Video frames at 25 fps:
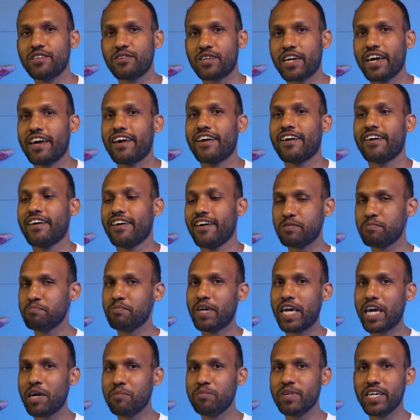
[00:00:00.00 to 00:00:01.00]
okay,
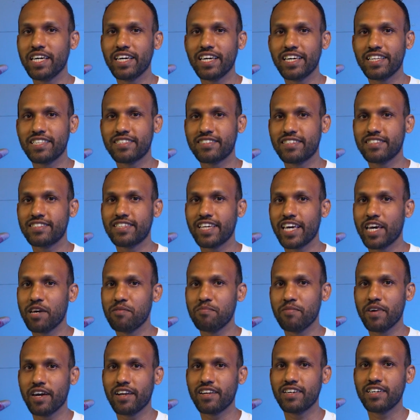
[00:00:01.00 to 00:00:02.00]
maybe it's the
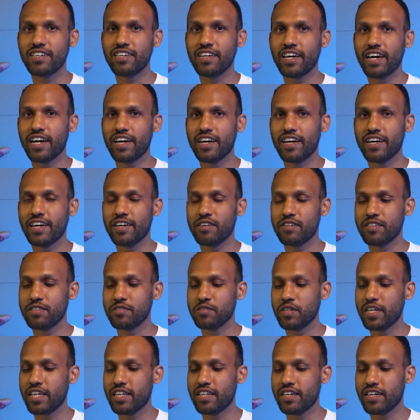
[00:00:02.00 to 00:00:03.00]
same error
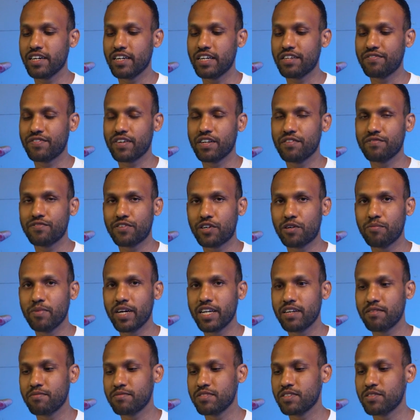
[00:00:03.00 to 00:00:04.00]
in a different
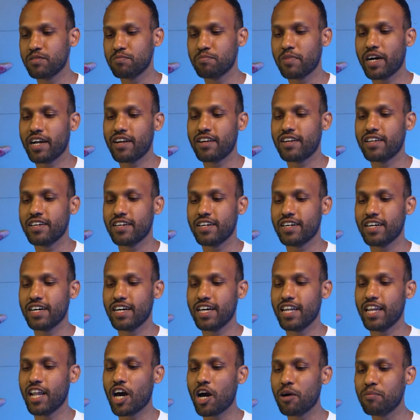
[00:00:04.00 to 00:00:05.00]
format, but
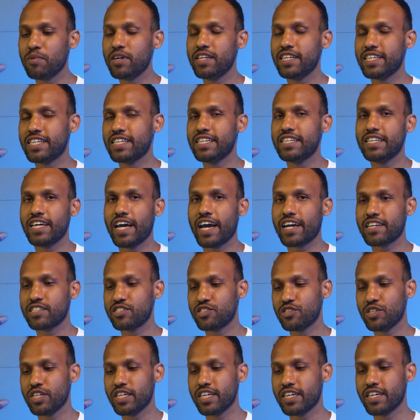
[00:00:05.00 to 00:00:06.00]
Lovable
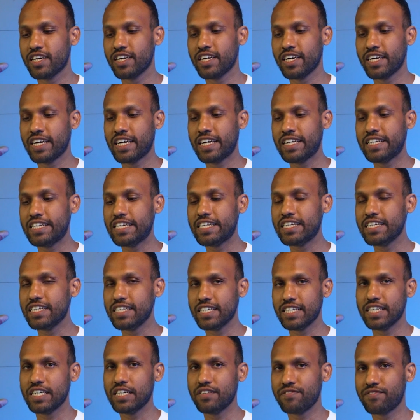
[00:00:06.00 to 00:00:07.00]
didn't
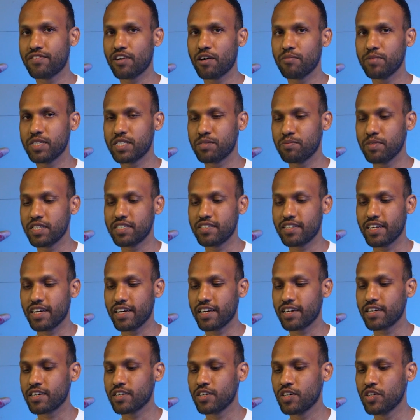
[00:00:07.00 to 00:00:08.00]
learn from its
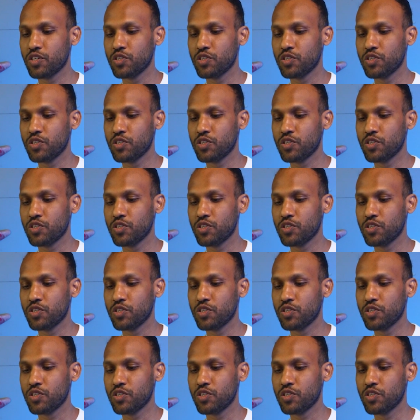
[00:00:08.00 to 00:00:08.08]
mistake,